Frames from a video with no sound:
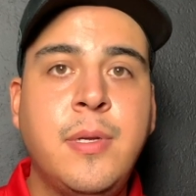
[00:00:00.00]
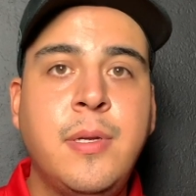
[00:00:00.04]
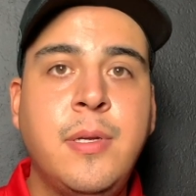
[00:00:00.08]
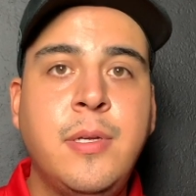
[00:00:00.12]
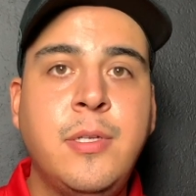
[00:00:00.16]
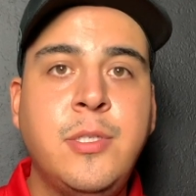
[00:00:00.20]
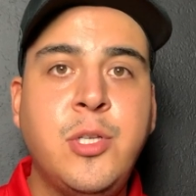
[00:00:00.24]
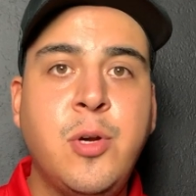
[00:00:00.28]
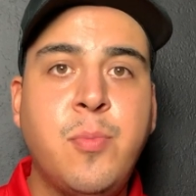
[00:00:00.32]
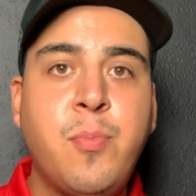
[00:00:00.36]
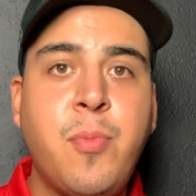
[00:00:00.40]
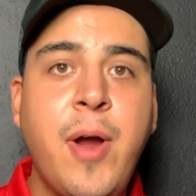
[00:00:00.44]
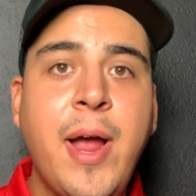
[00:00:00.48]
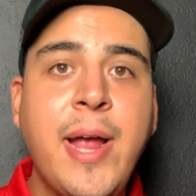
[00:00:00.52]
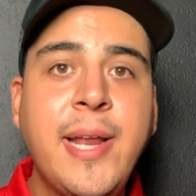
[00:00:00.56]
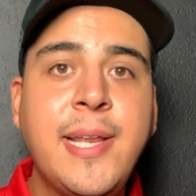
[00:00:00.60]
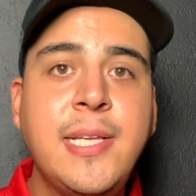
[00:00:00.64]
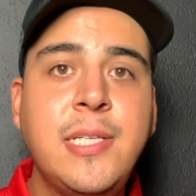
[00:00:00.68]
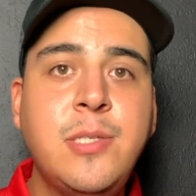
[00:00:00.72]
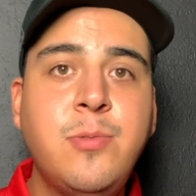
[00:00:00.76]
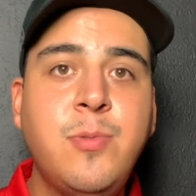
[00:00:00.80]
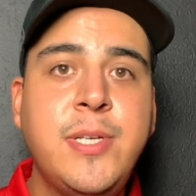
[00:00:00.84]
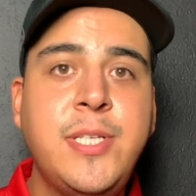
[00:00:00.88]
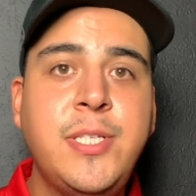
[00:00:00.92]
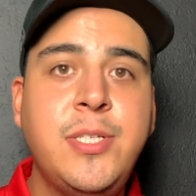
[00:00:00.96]
So
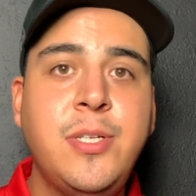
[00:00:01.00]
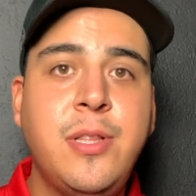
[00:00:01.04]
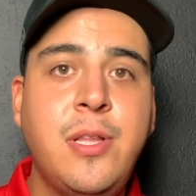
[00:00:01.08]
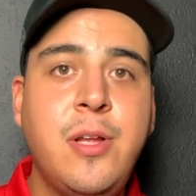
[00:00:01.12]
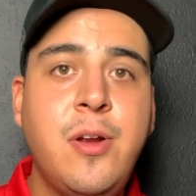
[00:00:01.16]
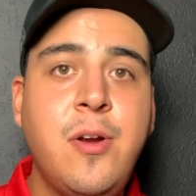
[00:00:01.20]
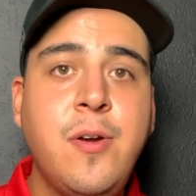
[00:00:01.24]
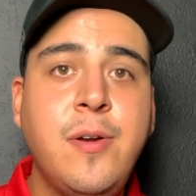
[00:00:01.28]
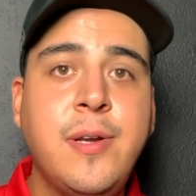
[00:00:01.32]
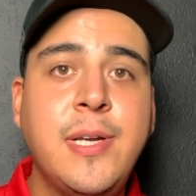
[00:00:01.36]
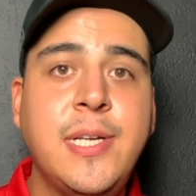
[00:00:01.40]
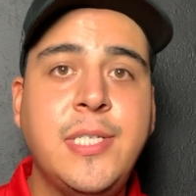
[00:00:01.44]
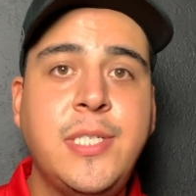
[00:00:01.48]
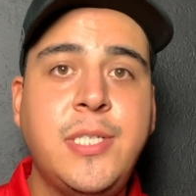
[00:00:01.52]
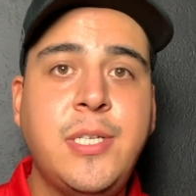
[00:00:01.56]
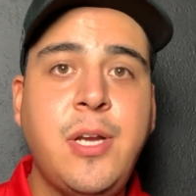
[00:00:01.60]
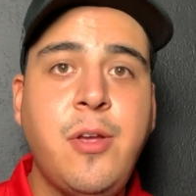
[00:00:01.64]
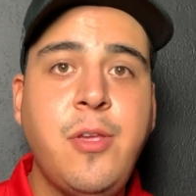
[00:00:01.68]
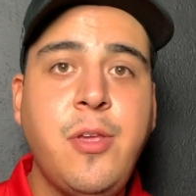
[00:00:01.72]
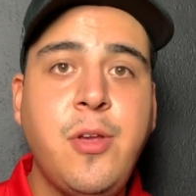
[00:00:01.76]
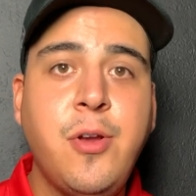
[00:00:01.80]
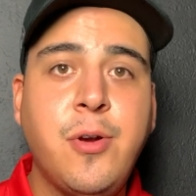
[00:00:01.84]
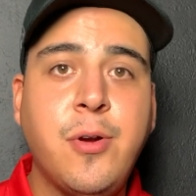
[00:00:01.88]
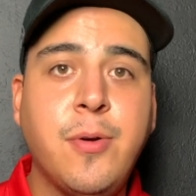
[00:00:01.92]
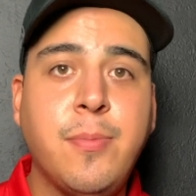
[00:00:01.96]
practice what you learned and share
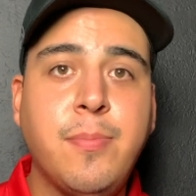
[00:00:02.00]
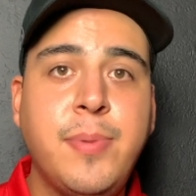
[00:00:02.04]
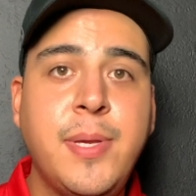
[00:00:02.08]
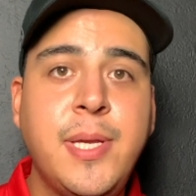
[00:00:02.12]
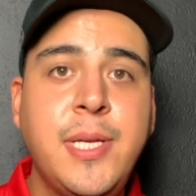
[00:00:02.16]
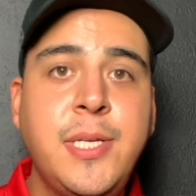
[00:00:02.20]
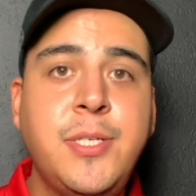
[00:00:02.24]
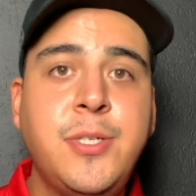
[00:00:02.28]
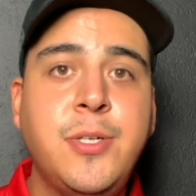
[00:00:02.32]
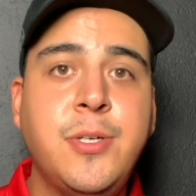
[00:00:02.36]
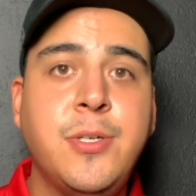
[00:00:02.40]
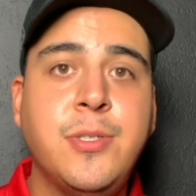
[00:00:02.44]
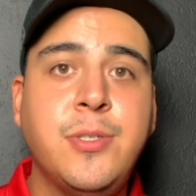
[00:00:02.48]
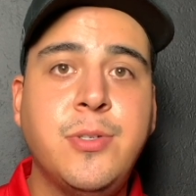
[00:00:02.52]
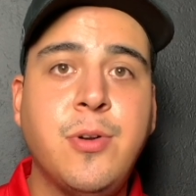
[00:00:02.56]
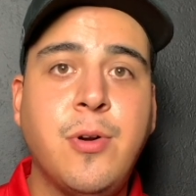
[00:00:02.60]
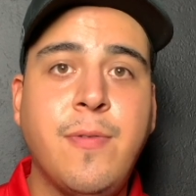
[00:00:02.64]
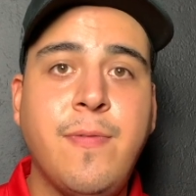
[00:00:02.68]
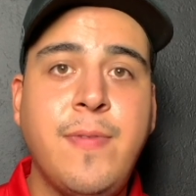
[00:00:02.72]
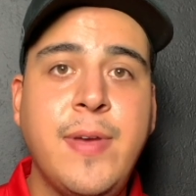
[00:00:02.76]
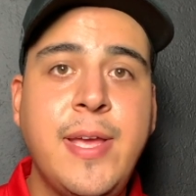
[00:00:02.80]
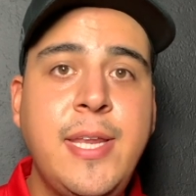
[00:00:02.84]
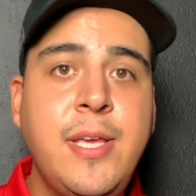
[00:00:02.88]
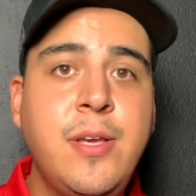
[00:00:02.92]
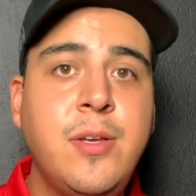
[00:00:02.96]
your pictures or
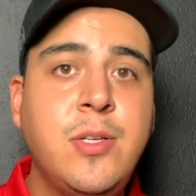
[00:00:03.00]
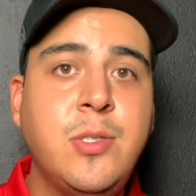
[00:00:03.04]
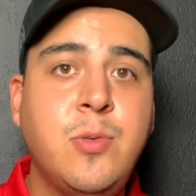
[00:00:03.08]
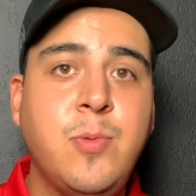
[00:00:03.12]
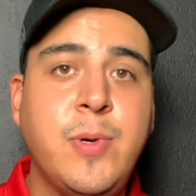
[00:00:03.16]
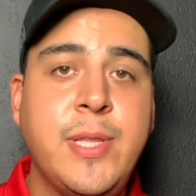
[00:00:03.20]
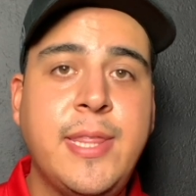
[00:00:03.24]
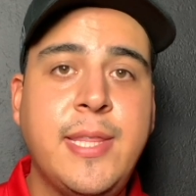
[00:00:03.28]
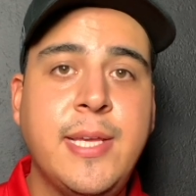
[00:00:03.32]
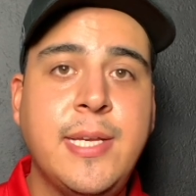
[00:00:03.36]
videos with